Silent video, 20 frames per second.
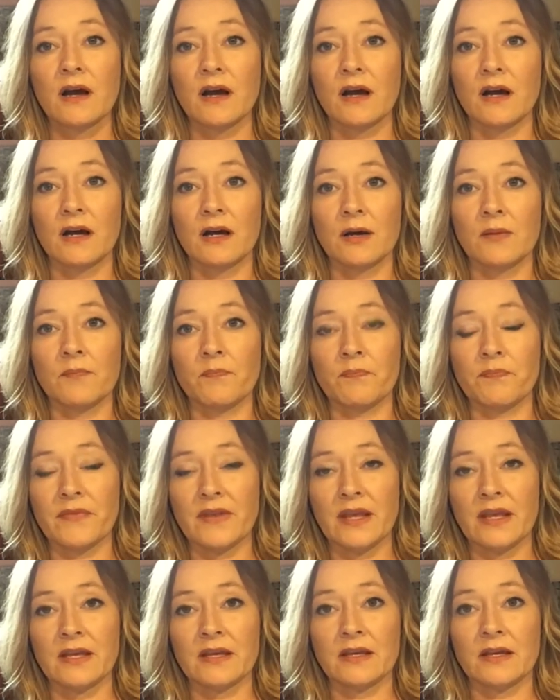an
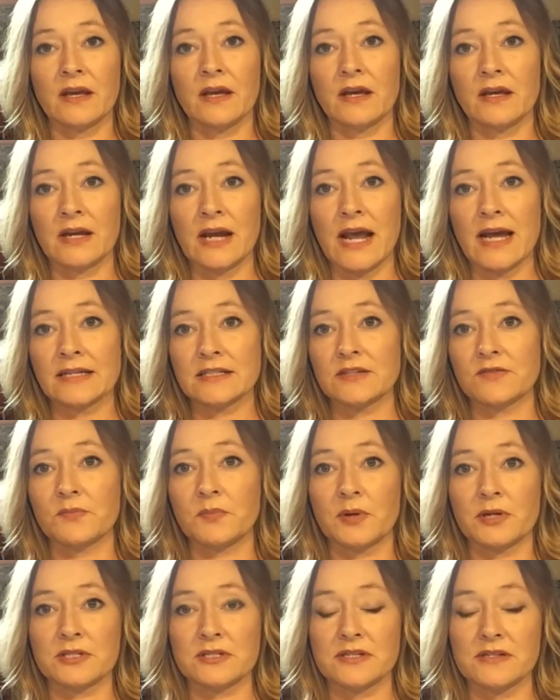active
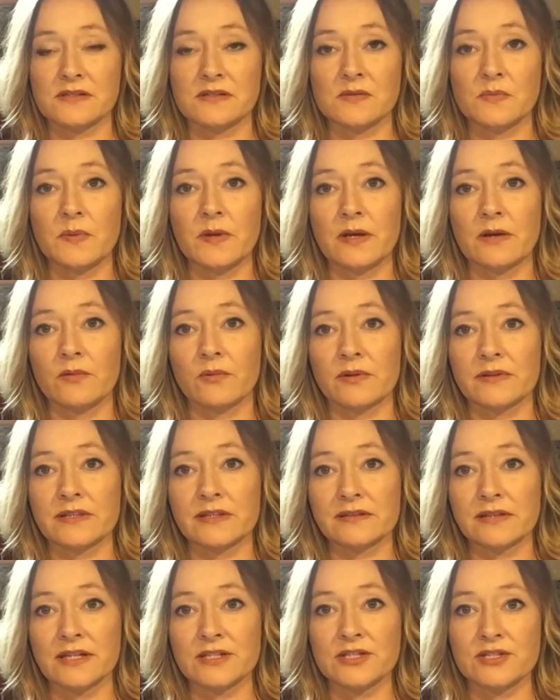participant with the
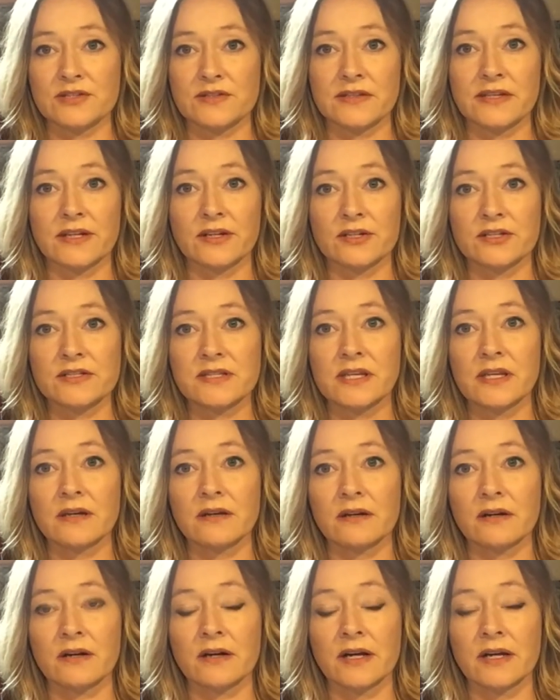legislators
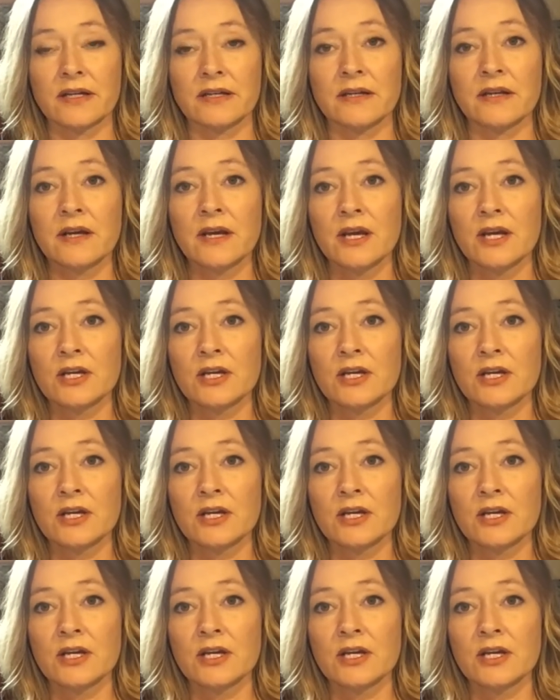here and